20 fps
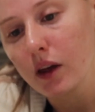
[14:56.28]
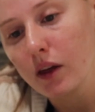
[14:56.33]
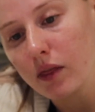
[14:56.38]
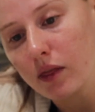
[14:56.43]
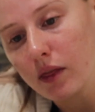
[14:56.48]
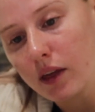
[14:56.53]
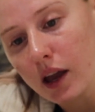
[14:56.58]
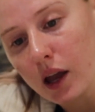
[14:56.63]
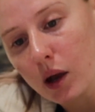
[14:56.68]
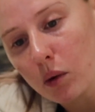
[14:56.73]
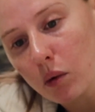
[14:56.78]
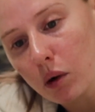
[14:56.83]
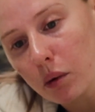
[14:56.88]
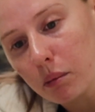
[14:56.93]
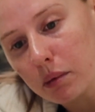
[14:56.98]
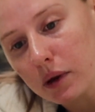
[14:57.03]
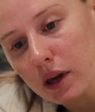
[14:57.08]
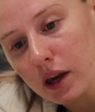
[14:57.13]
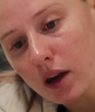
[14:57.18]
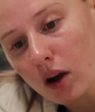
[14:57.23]
They will
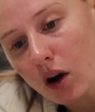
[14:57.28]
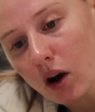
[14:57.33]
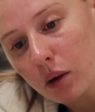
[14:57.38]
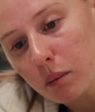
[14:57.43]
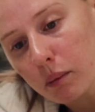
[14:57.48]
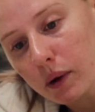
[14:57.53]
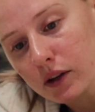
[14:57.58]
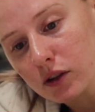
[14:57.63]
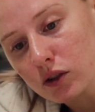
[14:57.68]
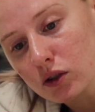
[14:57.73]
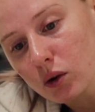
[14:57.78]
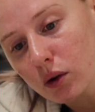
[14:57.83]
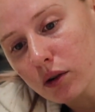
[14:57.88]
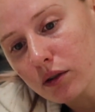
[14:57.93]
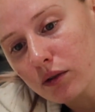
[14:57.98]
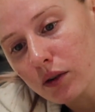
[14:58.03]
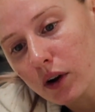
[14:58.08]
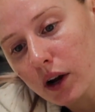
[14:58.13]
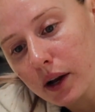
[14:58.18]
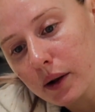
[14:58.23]
be on my
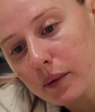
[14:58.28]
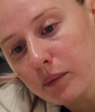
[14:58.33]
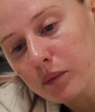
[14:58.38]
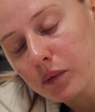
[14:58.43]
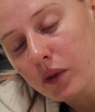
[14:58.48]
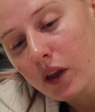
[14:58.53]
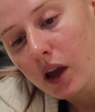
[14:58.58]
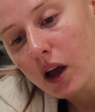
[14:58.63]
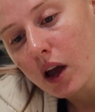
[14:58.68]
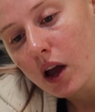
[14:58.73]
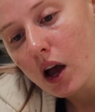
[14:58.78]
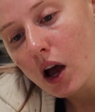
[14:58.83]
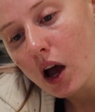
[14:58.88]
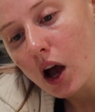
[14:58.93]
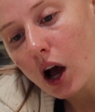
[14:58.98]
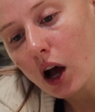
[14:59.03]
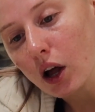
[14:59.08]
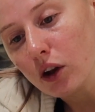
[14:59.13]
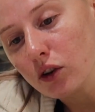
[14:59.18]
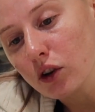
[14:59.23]
storefront
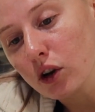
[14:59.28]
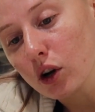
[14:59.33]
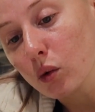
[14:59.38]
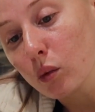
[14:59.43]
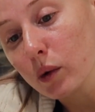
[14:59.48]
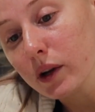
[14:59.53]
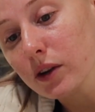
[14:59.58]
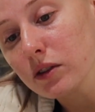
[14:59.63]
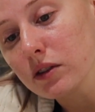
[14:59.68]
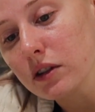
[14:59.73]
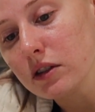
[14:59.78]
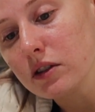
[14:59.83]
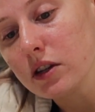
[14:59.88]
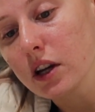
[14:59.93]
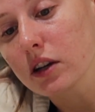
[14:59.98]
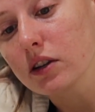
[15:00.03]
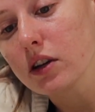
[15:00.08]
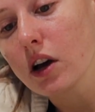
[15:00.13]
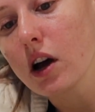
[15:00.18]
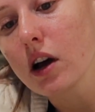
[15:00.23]
under reels and
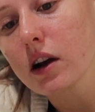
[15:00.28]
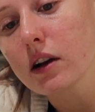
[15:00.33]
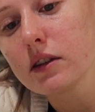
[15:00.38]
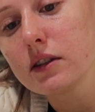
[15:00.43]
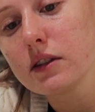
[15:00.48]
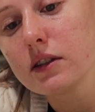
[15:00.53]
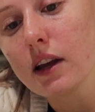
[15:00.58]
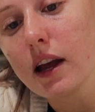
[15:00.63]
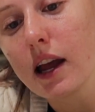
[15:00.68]
TikToks